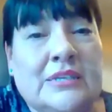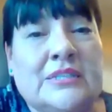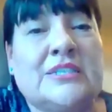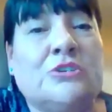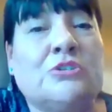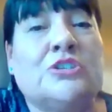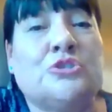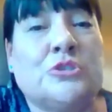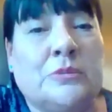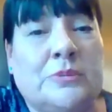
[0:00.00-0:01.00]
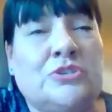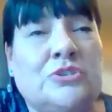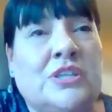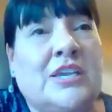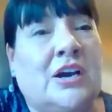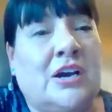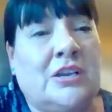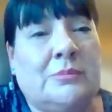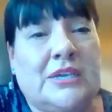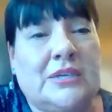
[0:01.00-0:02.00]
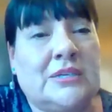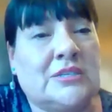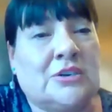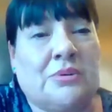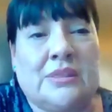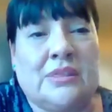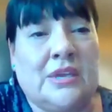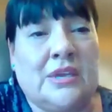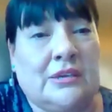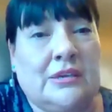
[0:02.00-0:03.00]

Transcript: and still contribute to the economy is a great thing.